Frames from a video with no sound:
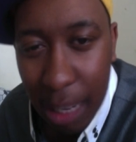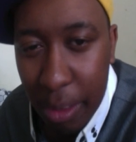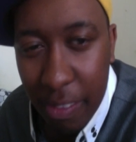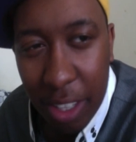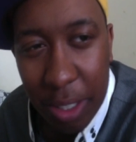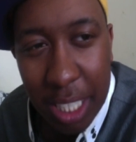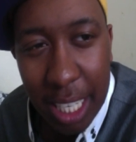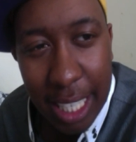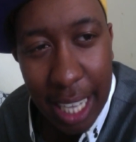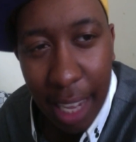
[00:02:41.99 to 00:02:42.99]
I would have thought you'd
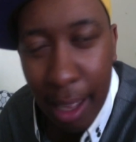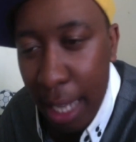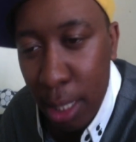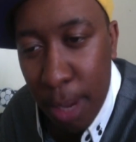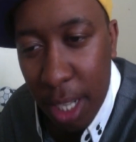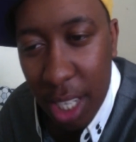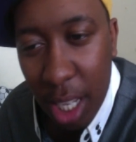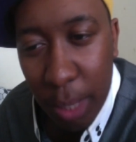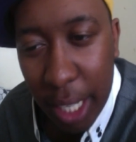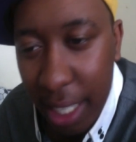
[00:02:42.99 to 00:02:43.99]
say, yeah, Xbox
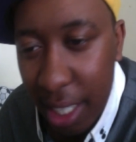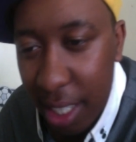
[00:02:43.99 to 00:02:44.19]
all the way.